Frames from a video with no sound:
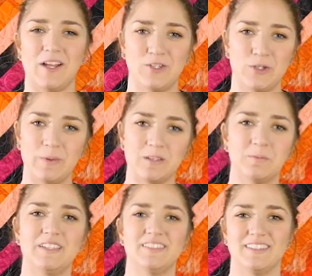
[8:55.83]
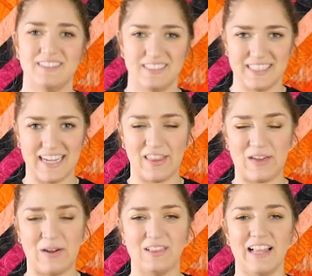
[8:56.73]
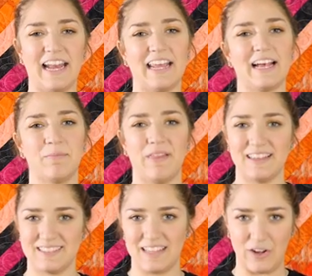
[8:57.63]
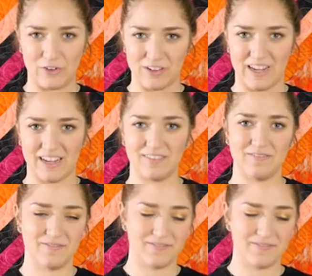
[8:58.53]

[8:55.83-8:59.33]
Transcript: my two big pieces together, lining up that center line.